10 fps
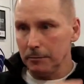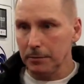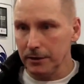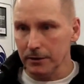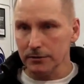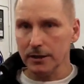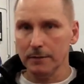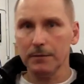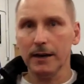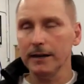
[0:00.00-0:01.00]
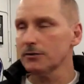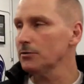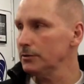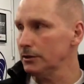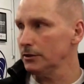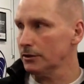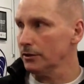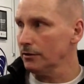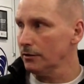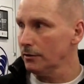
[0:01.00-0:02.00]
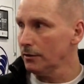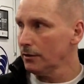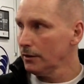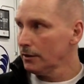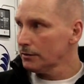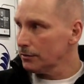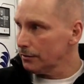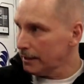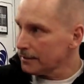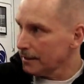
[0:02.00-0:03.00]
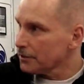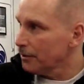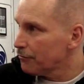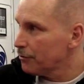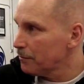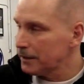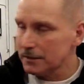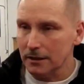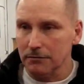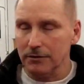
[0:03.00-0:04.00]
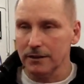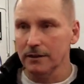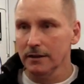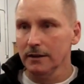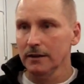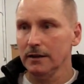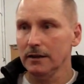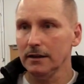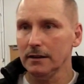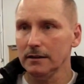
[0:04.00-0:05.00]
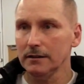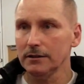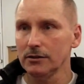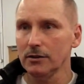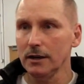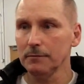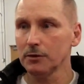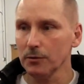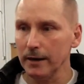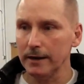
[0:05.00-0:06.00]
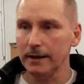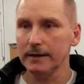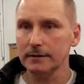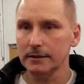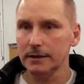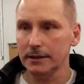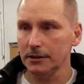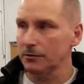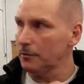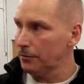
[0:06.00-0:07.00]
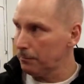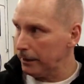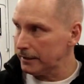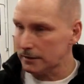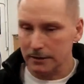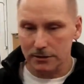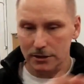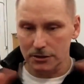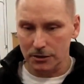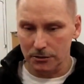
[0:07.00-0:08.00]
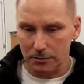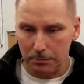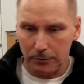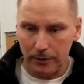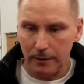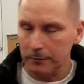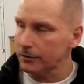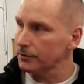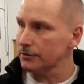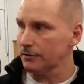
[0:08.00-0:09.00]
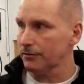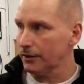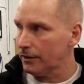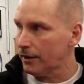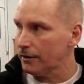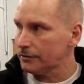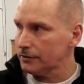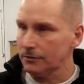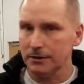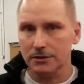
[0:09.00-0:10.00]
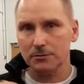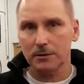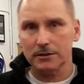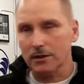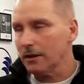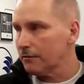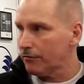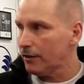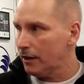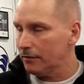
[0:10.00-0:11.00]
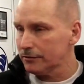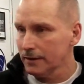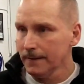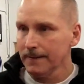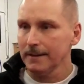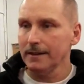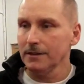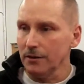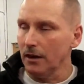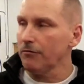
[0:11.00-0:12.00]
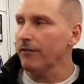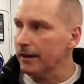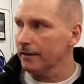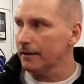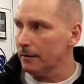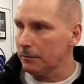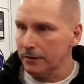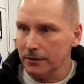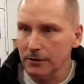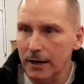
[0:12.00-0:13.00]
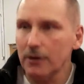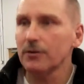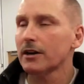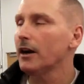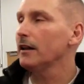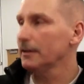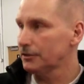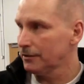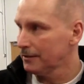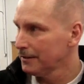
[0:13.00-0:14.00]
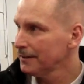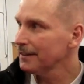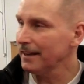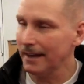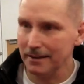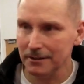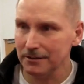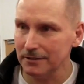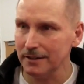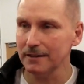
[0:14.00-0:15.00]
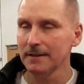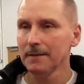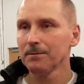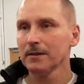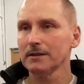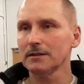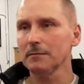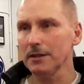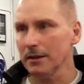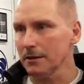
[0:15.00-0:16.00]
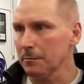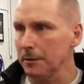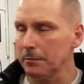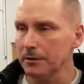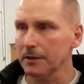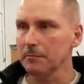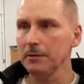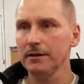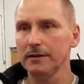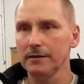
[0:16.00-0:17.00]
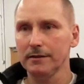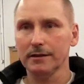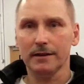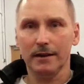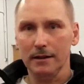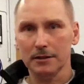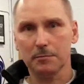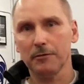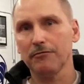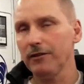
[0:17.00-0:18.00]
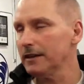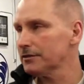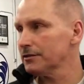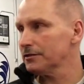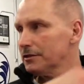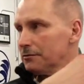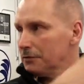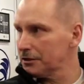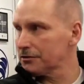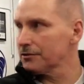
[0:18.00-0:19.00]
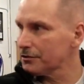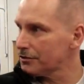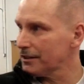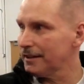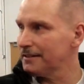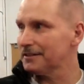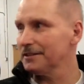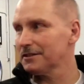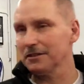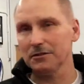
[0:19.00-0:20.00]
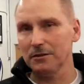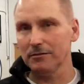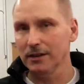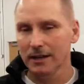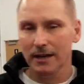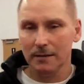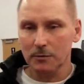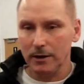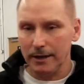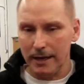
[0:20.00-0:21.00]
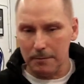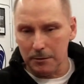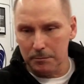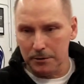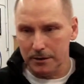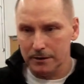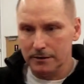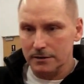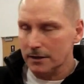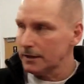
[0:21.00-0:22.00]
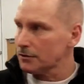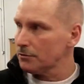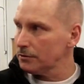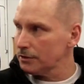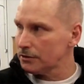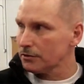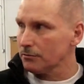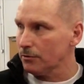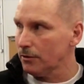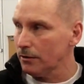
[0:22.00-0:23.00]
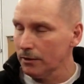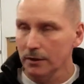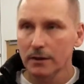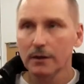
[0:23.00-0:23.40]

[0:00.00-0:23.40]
my peers, I'm the high school teacher. So that's how I view myself. Yeah. And you know, I'm great at getting you the basics, teaching you the parameters of the art. You know, this is what it's all involved, getting you all fired up, and then you now go to college. And you go, yeah. Yeah, you know, and some of the other people can be the college professors and the research scientists and whoever. I'm quite happy being in this high school teacher role.